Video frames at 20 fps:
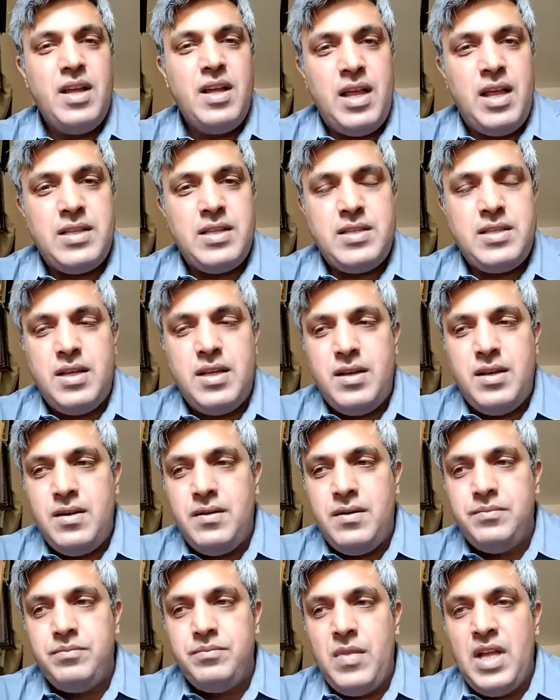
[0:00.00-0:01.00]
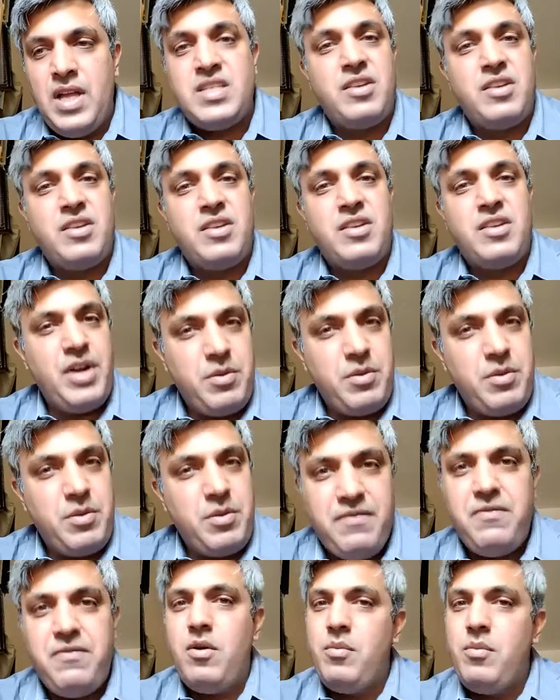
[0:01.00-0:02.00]
has a great
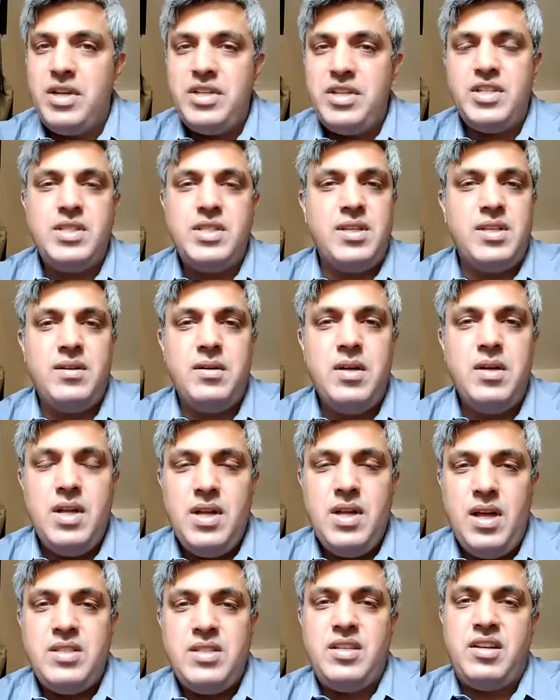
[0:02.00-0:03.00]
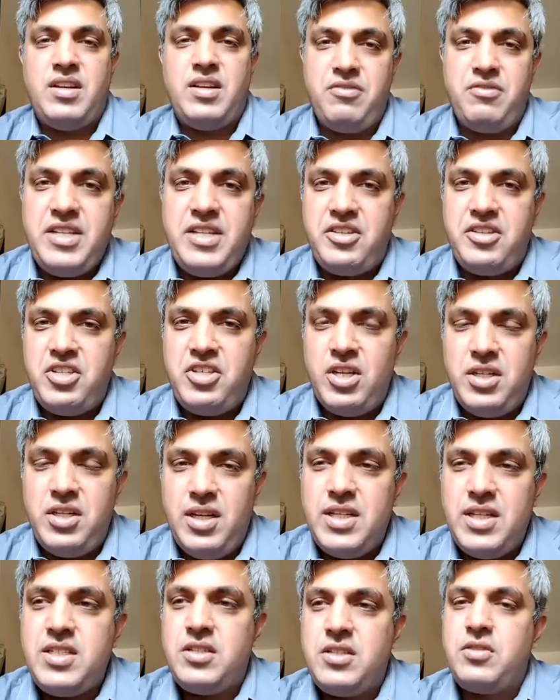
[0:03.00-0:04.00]
platform, and she's a great
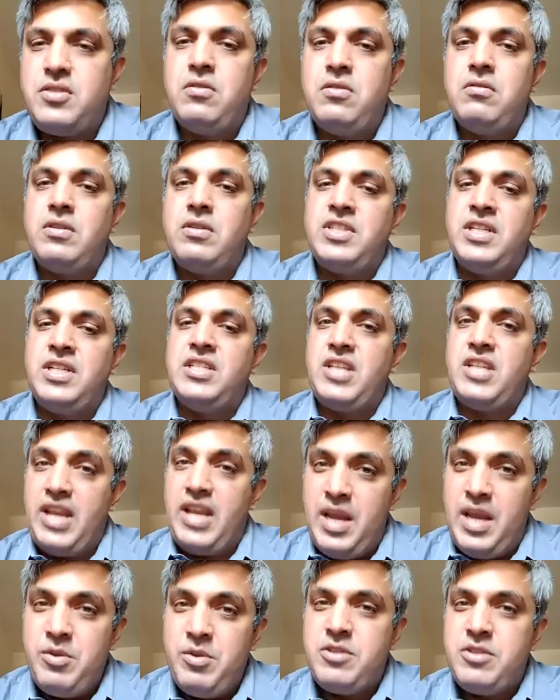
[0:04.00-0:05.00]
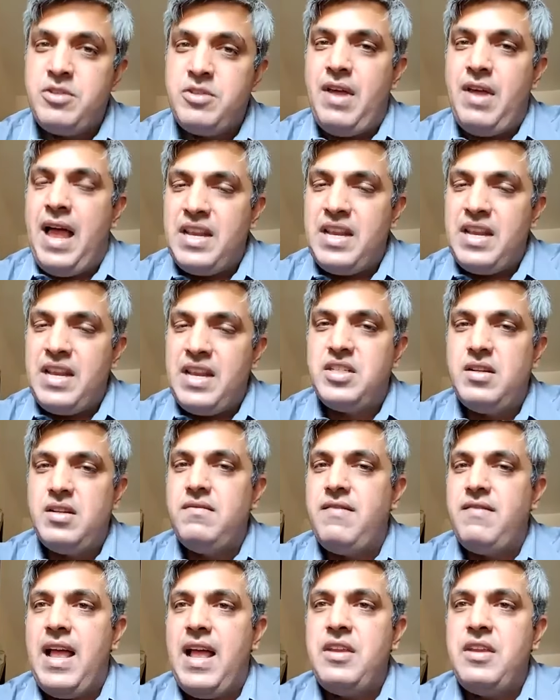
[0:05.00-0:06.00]
journalist. So she's able to add additional
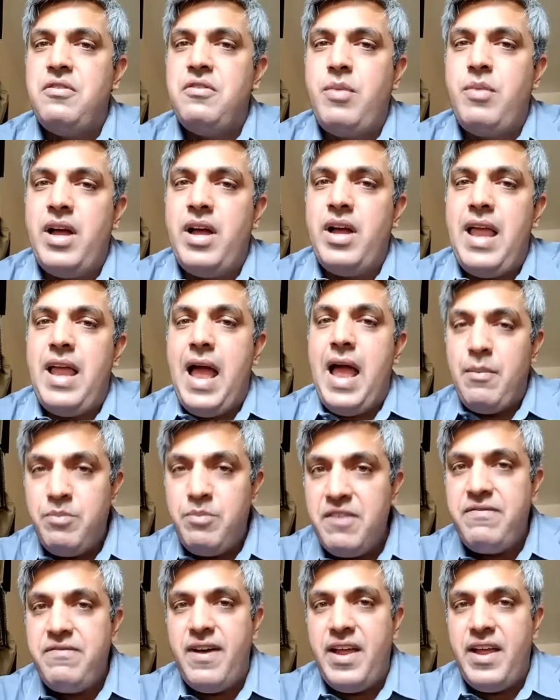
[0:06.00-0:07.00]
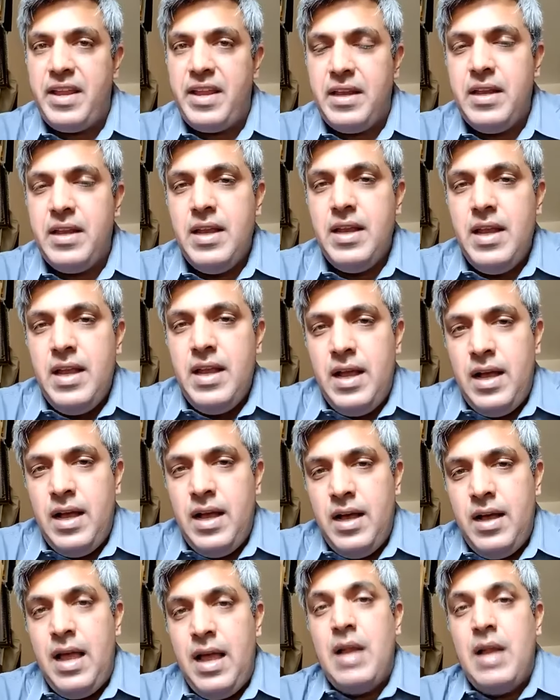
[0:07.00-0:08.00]
value by amplifying
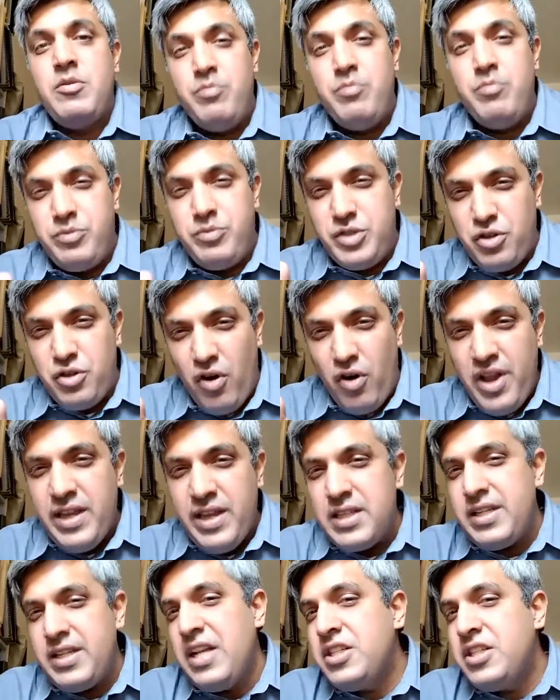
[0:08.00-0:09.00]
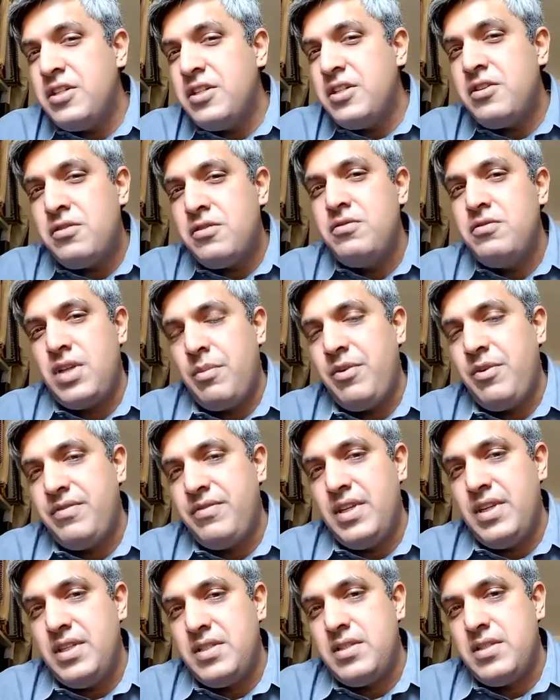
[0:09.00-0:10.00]
and drawing attention to some of
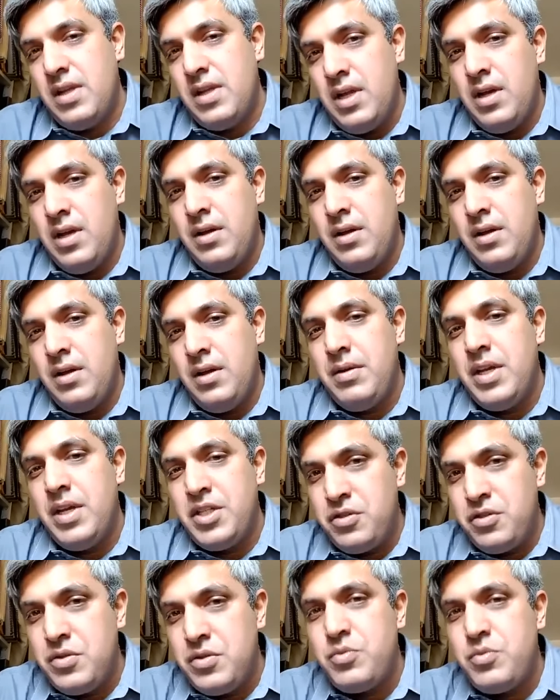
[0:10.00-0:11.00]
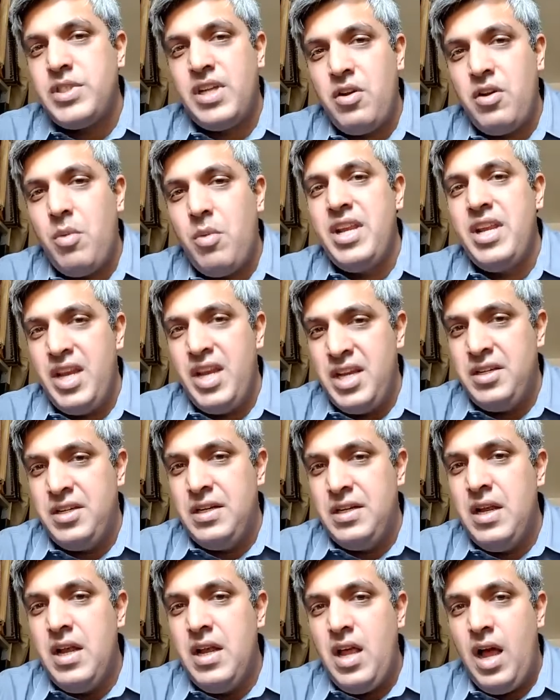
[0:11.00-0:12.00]
these issues which are normally hidden.
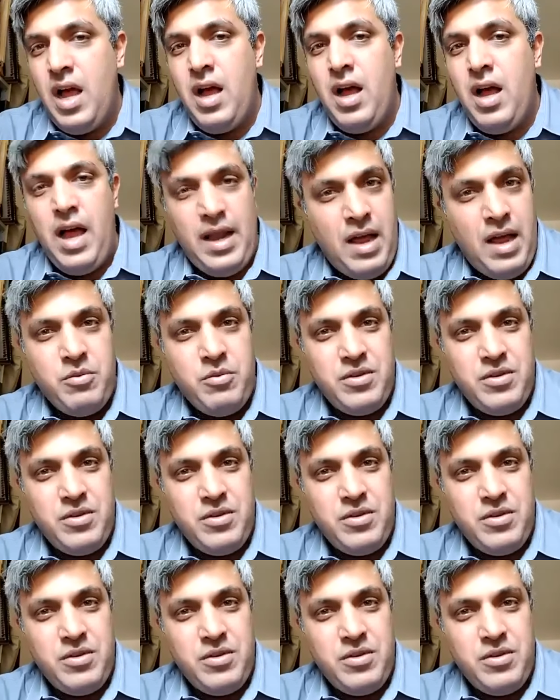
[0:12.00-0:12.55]
And